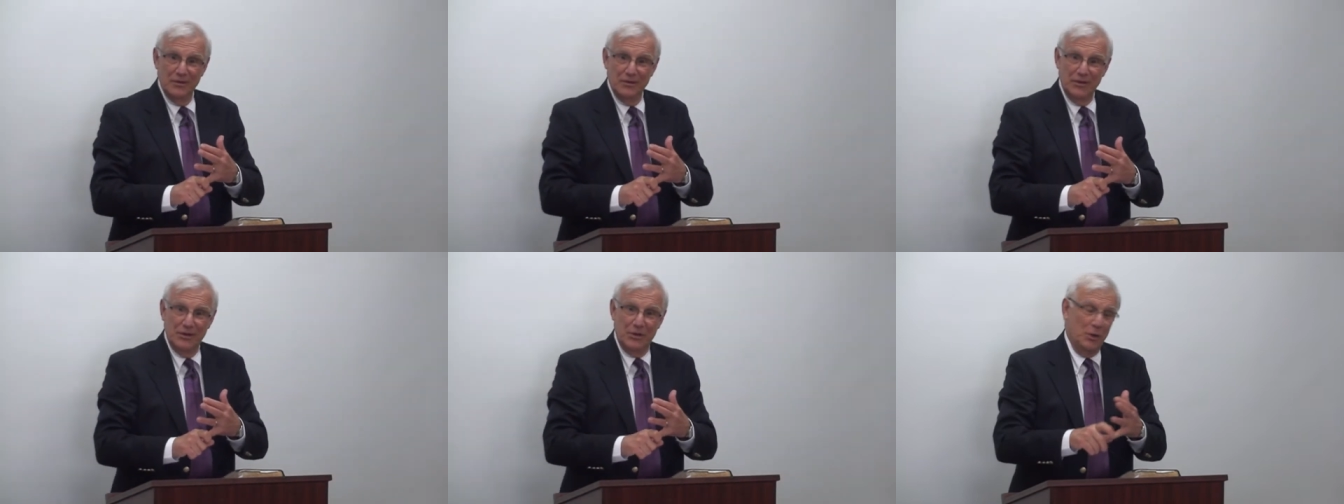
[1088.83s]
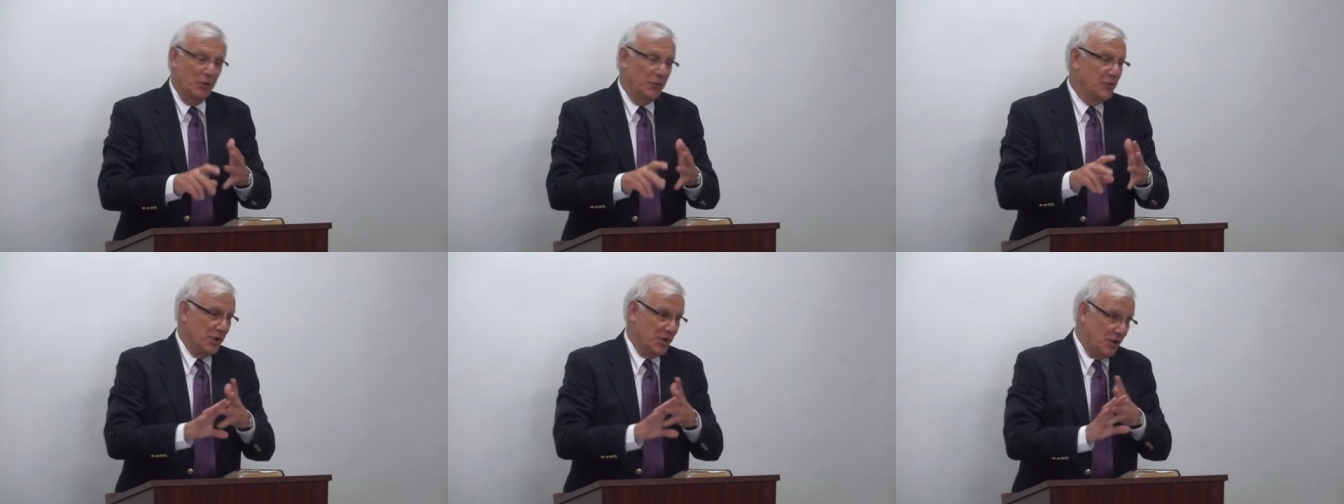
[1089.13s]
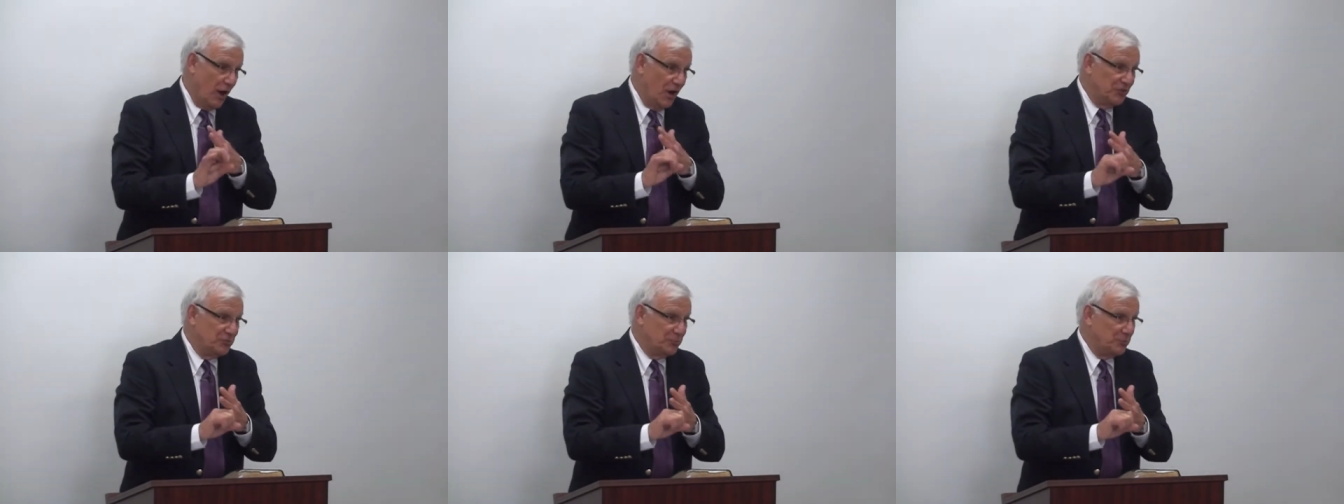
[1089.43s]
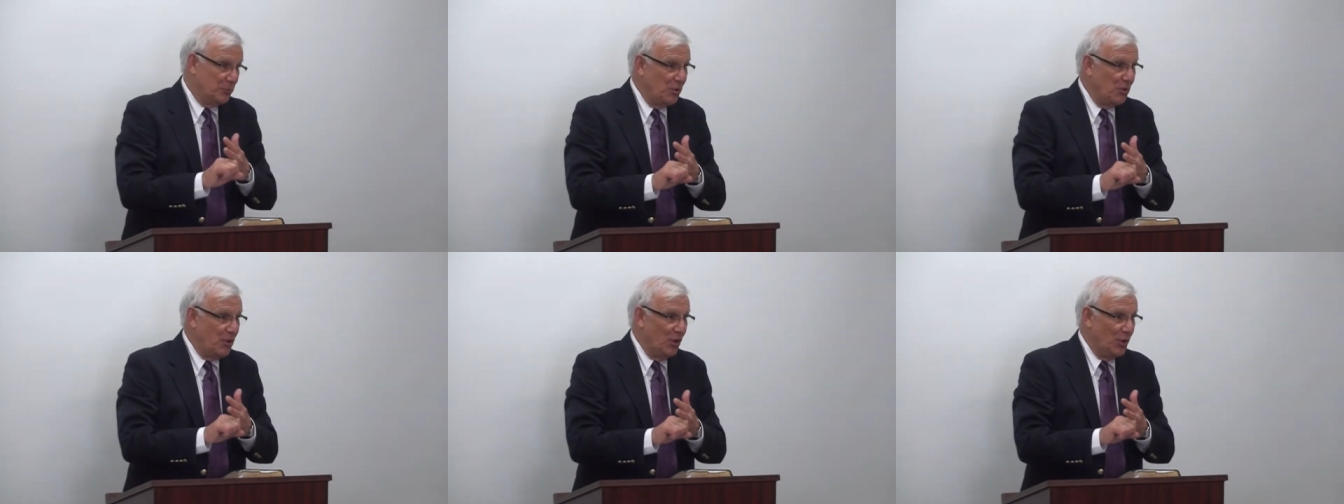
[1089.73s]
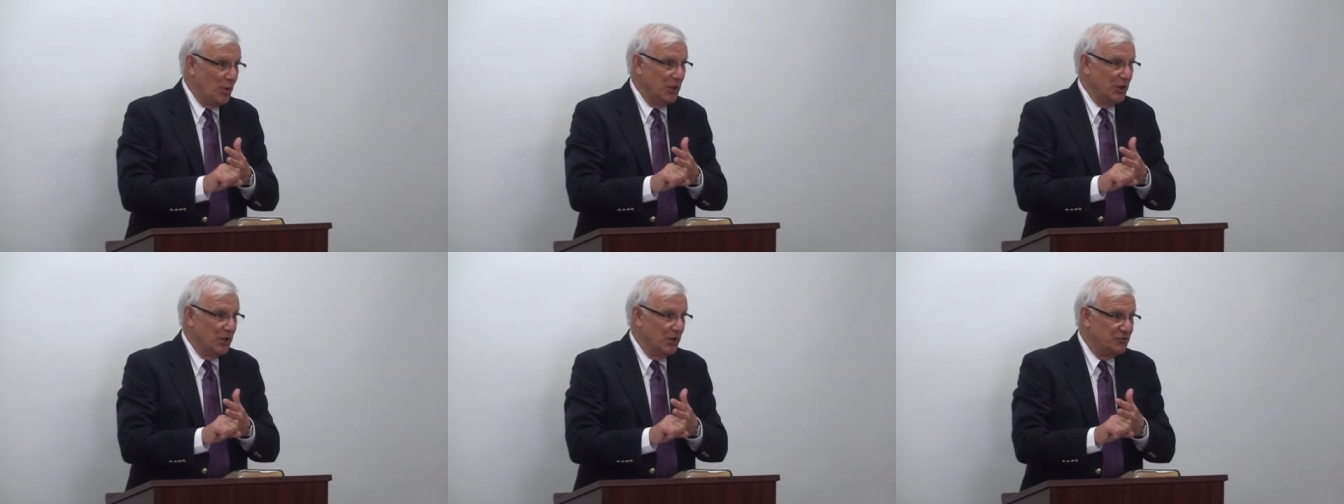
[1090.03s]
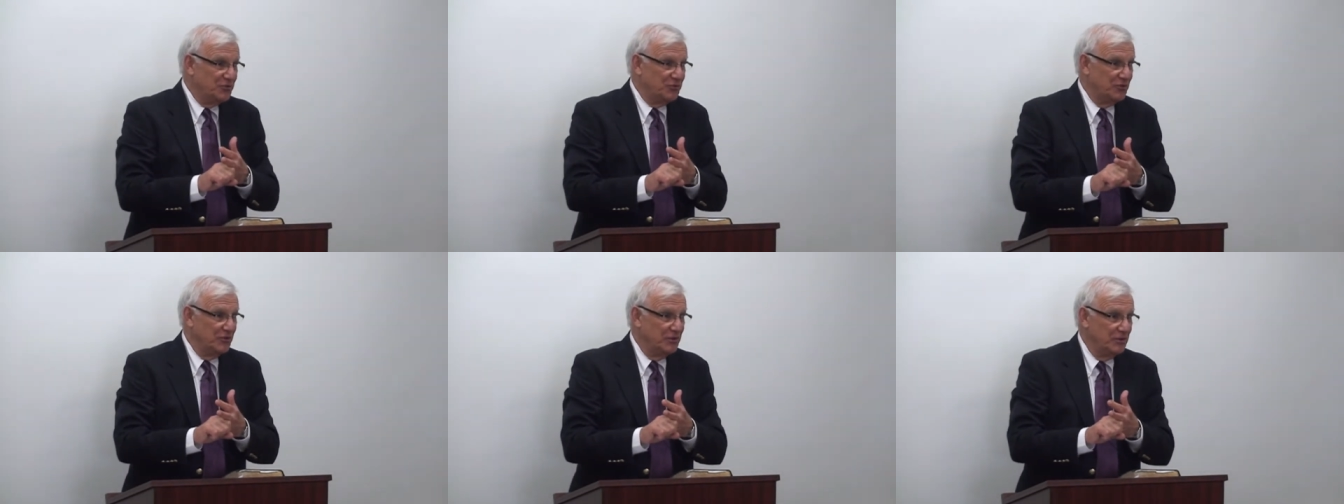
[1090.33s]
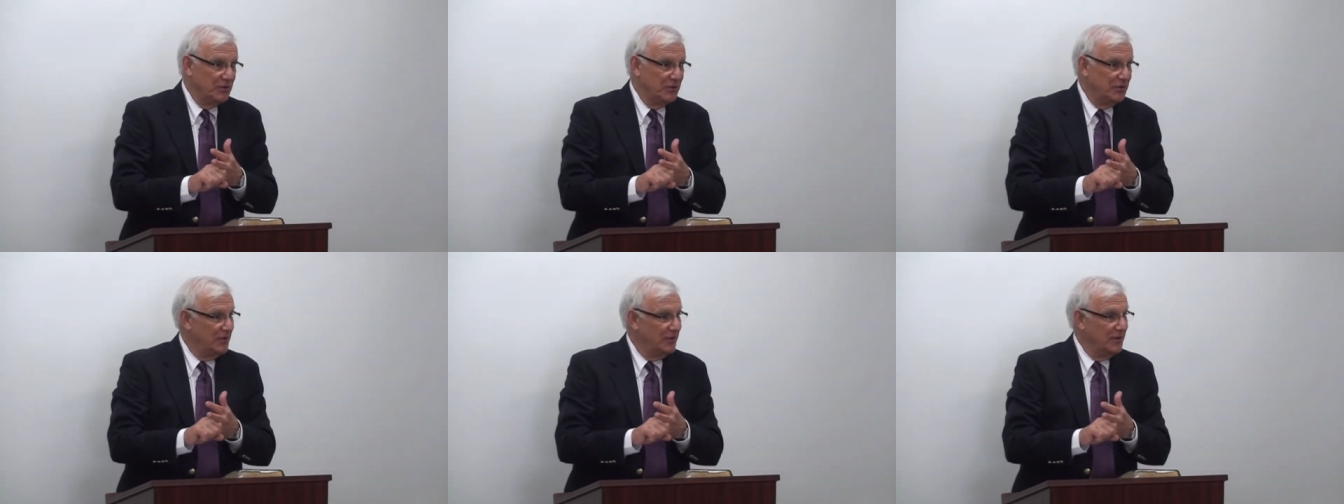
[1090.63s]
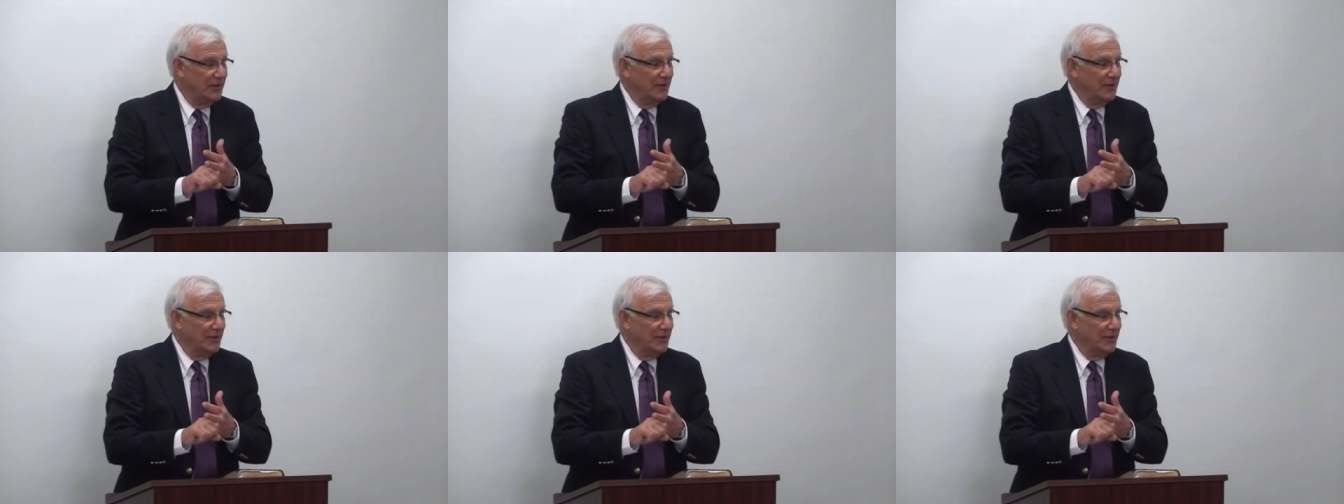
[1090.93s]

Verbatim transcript: you know, the Gospel Coalition.